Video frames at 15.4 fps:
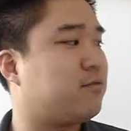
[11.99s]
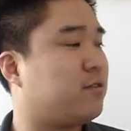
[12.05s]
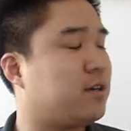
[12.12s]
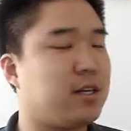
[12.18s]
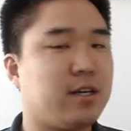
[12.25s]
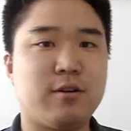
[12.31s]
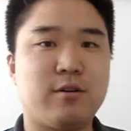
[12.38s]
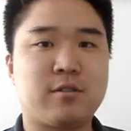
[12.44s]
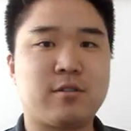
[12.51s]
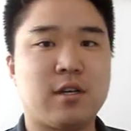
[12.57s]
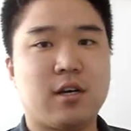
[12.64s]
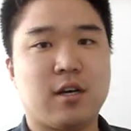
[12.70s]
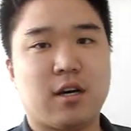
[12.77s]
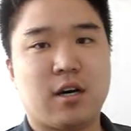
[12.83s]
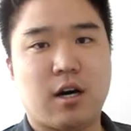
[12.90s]
and videos
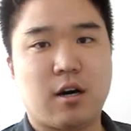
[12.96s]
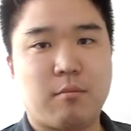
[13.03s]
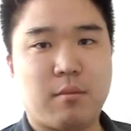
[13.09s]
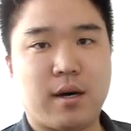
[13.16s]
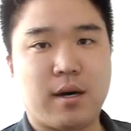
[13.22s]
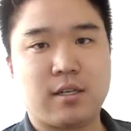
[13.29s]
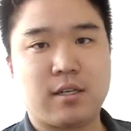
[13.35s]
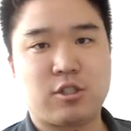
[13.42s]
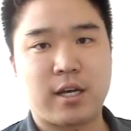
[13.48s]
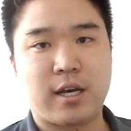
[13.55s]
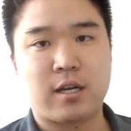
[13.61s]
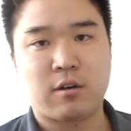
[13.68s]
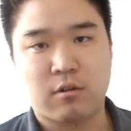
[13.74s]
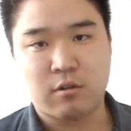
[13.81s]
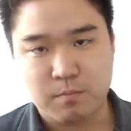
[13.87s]
on my
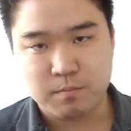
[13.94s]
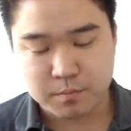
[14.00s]
channel.